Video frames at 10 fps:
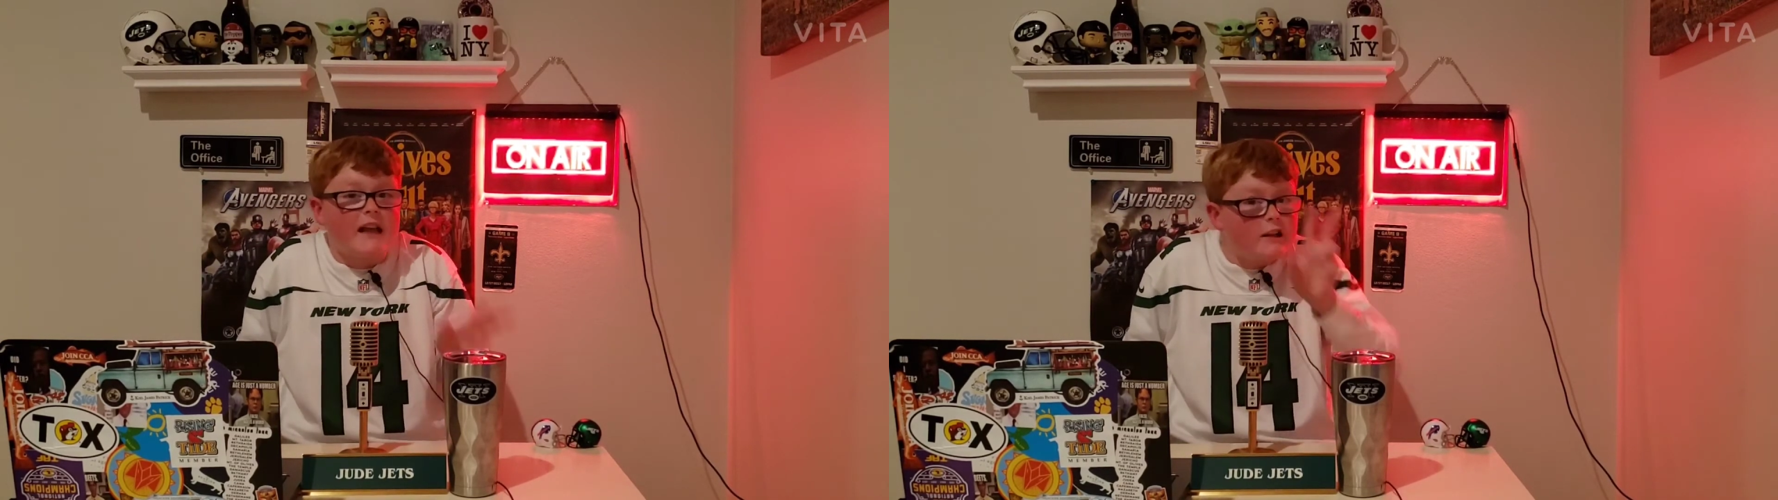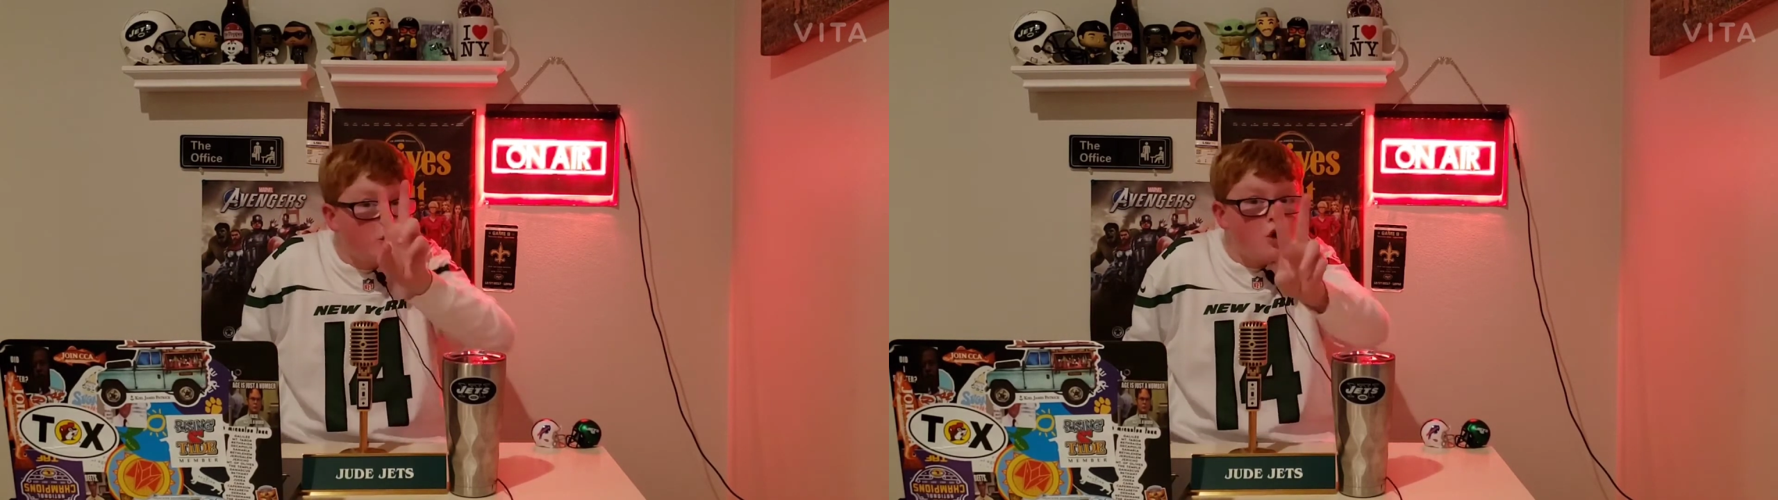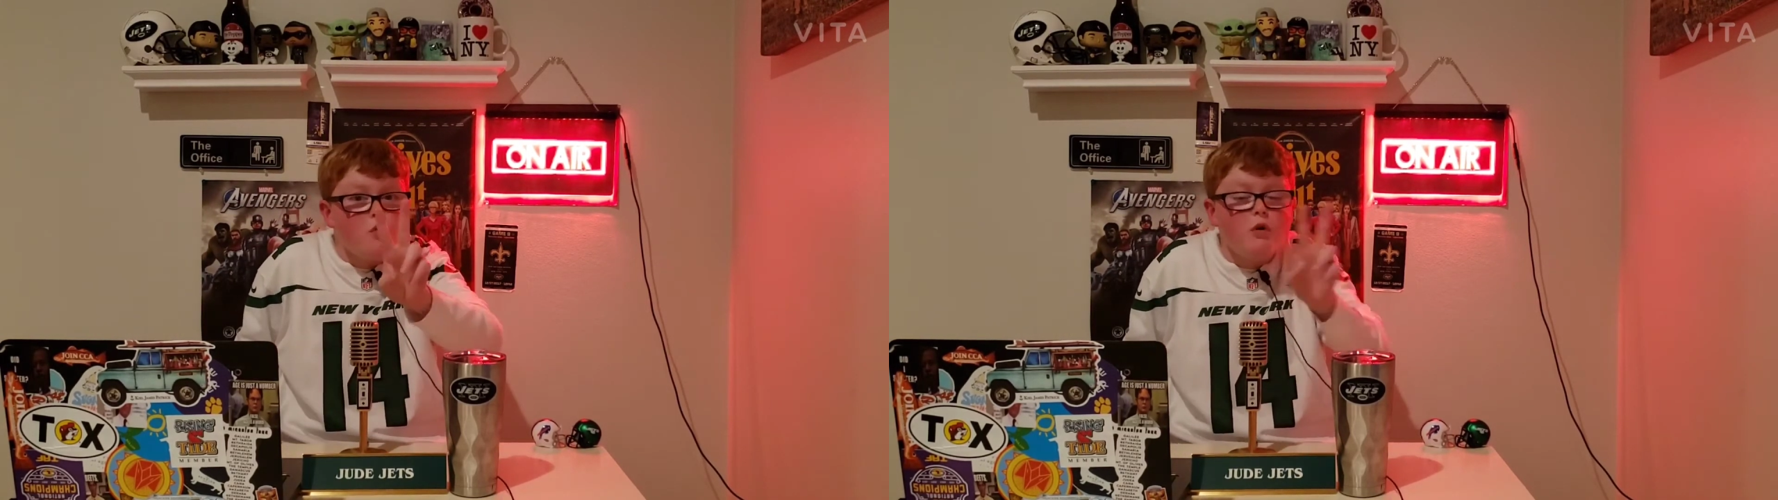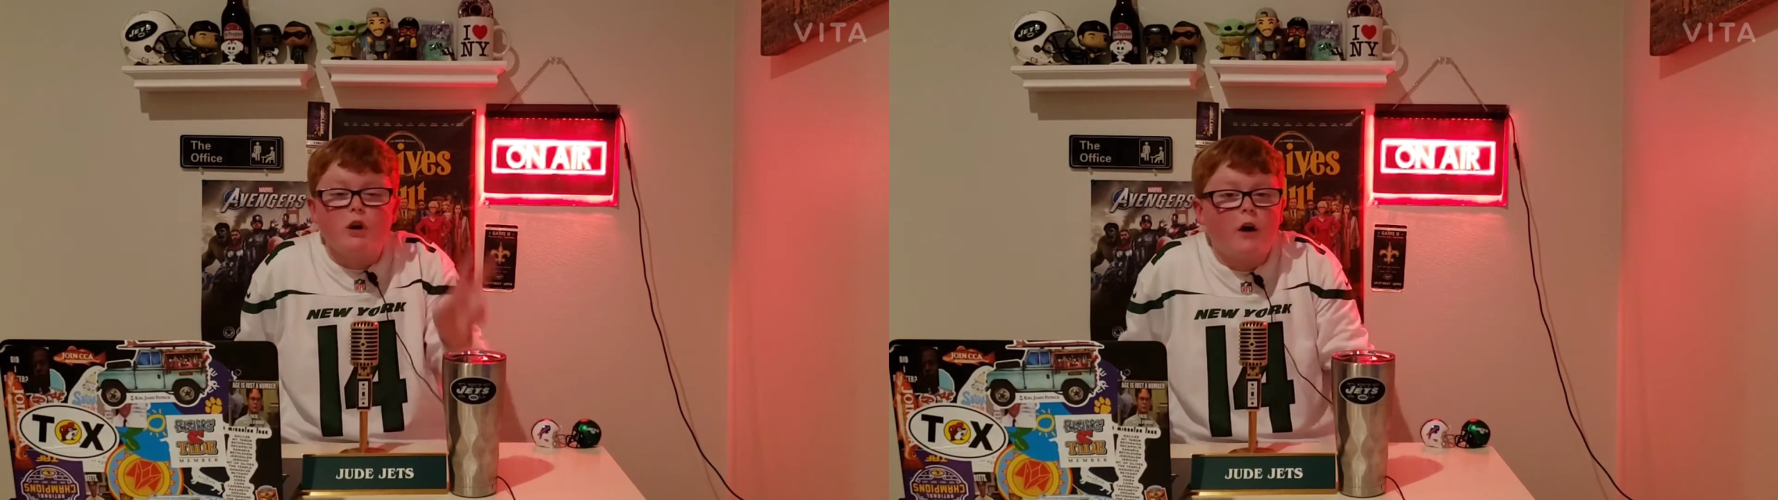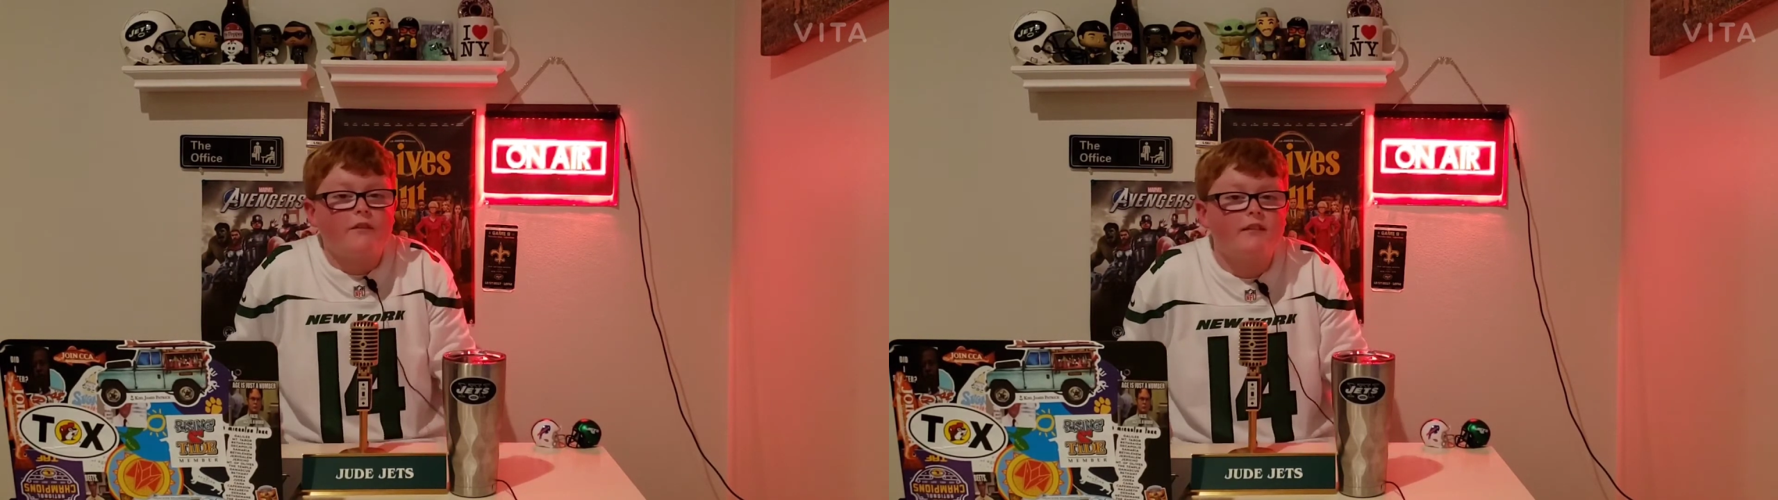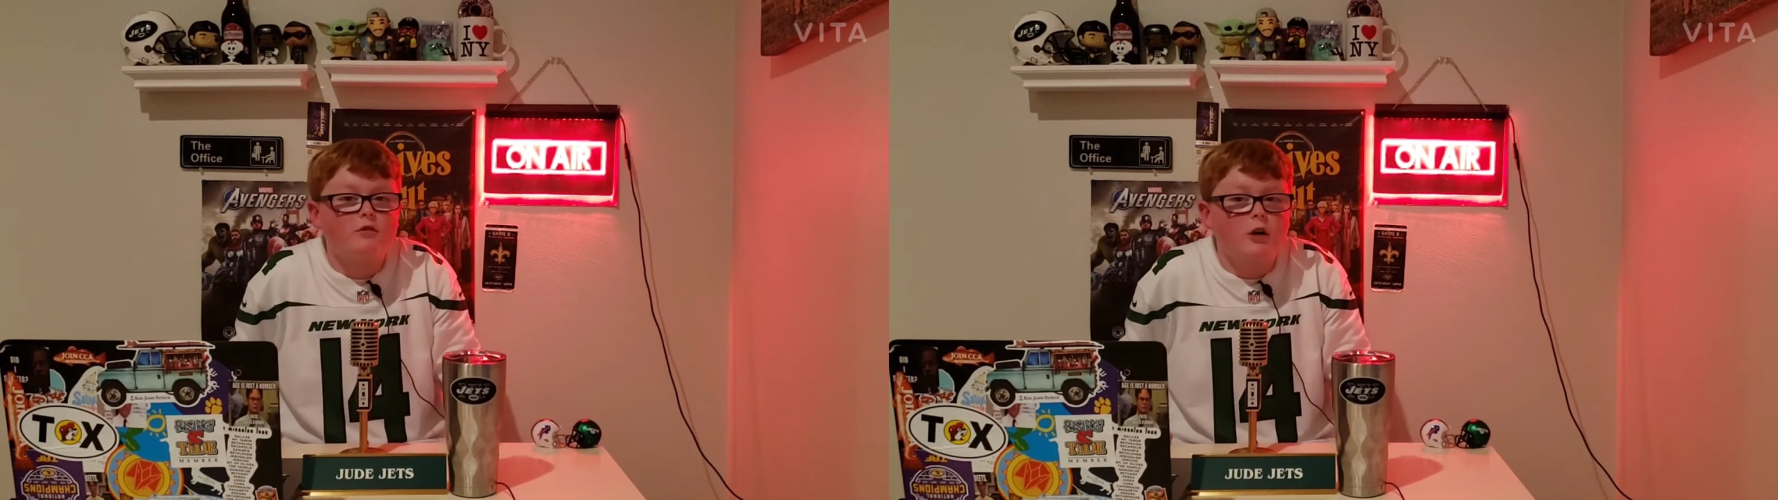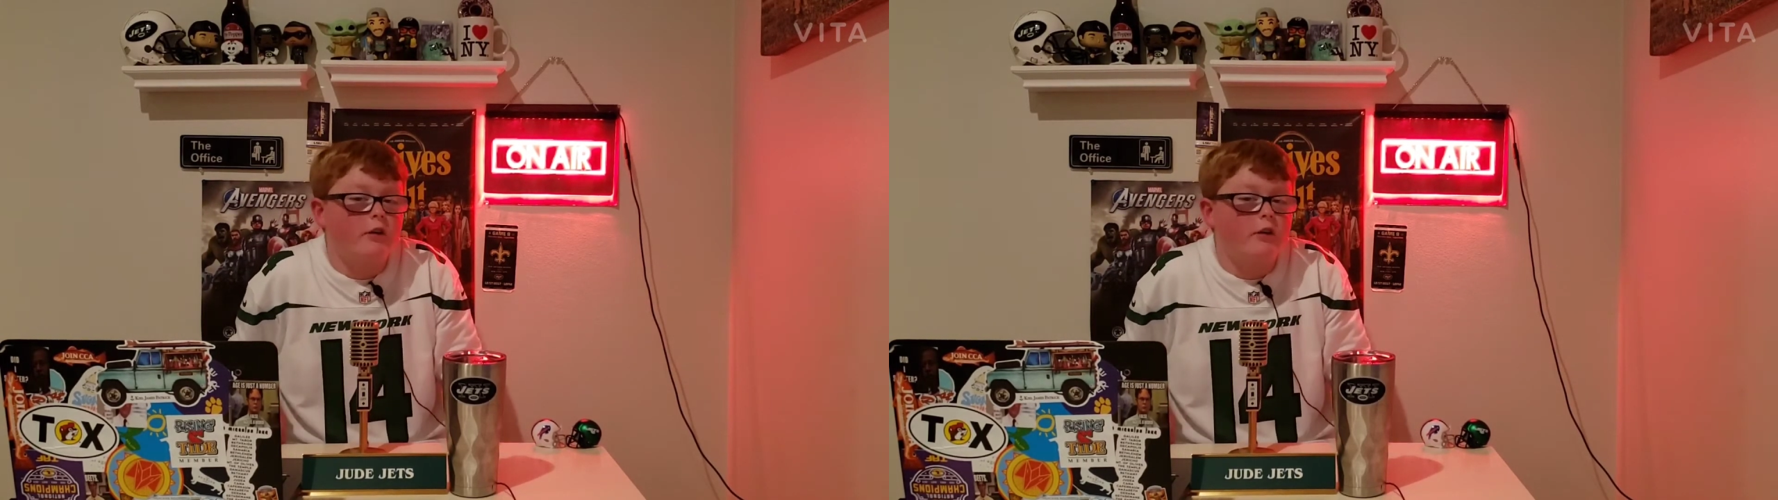had two good offensive